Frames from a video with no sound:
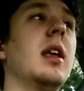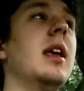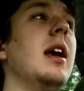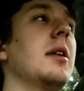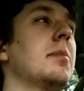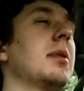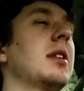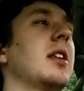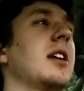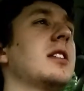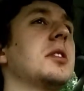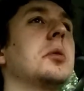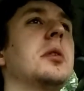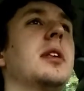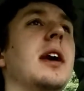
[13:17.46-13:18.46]
Yeah, but
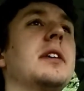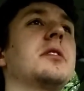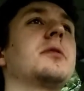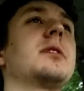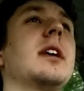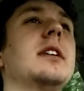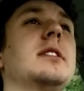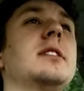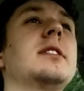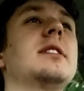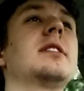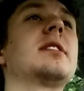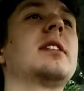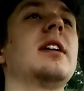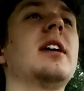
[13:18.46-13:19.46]
like some of the
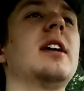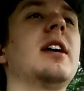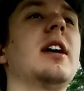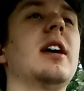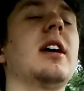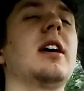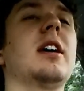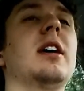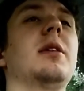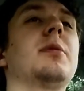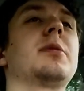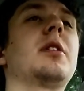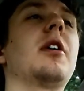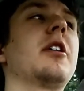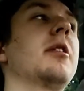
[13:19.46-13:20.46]
exercises
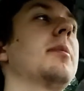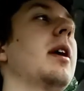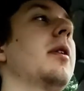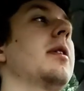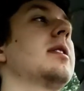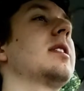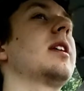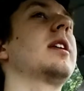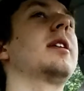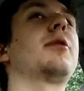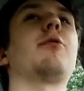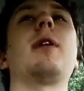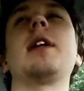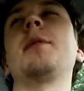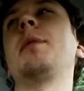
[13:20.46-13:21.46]
it was talking about is
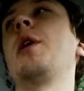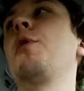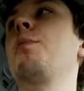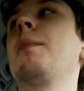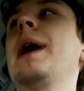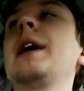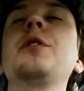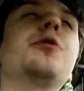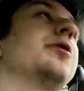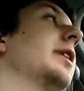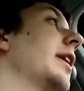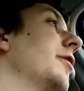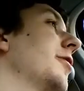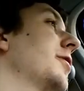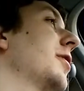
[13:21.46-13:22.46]
like writing about minor
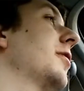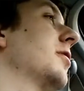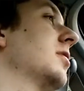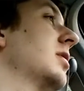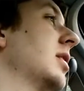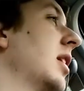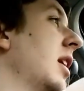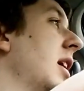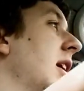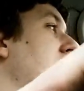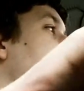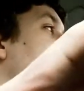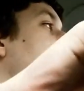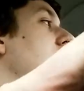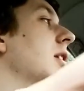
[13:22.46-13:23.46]
characters,
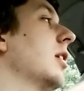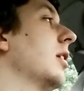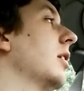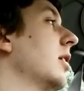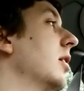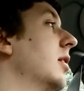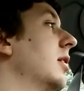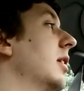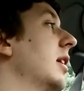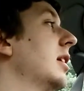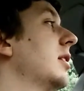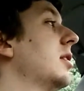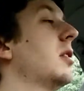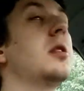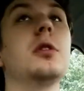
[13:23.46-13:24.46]
and
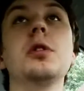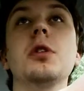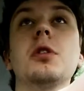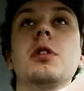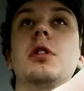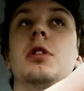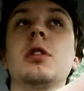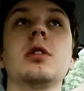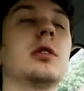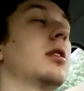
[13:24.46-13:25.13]
it took